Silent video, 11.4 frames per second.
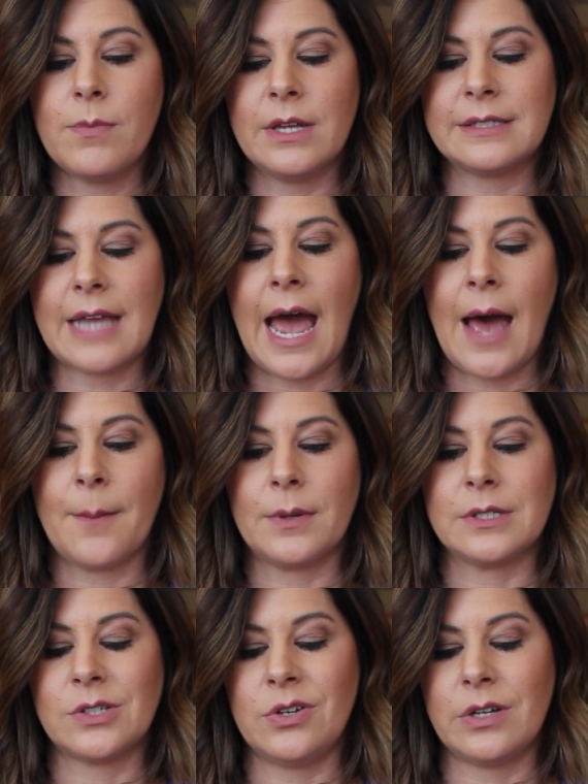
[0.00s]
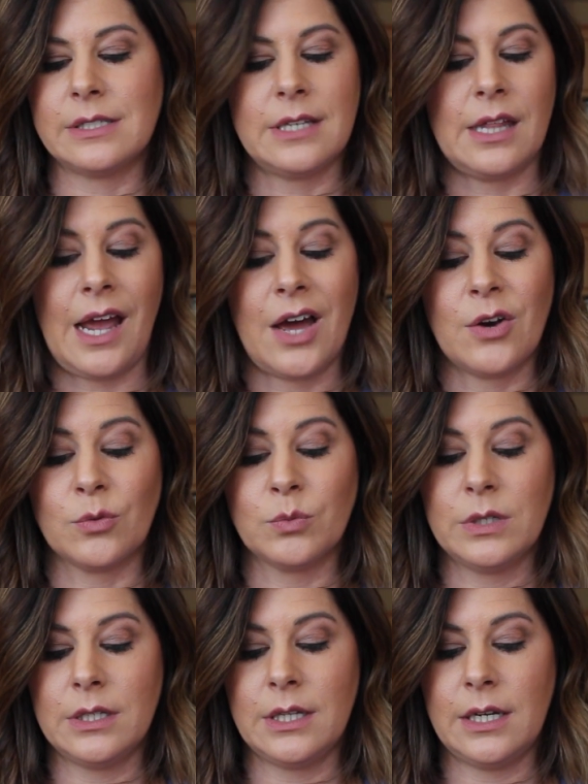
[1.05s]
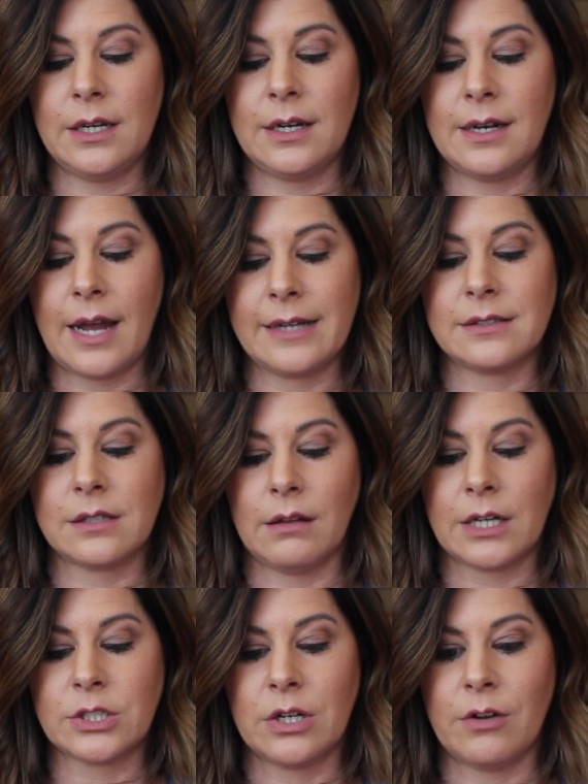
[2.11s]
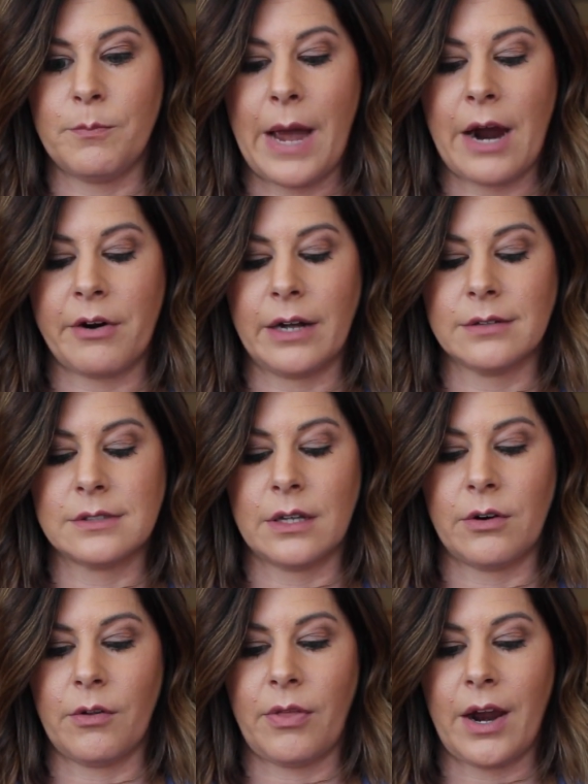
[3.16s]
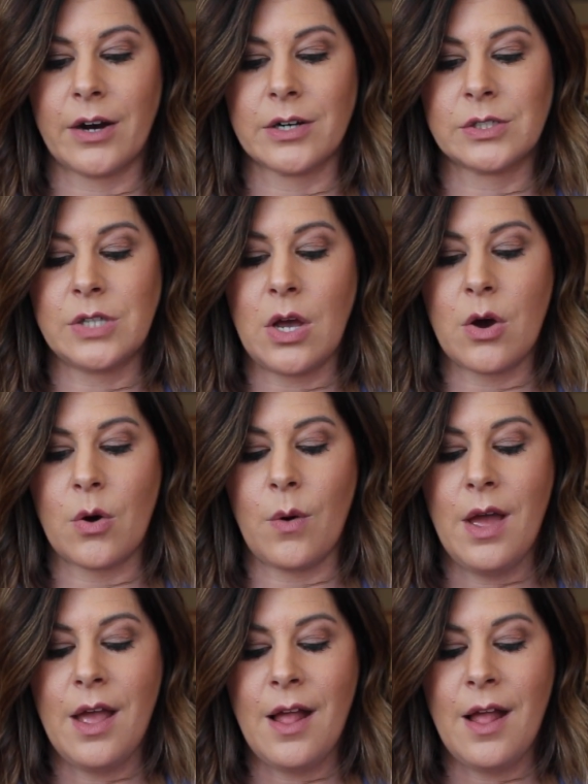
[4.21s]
this app, and so you can see they had a really nice selection of backgrounds that are there. So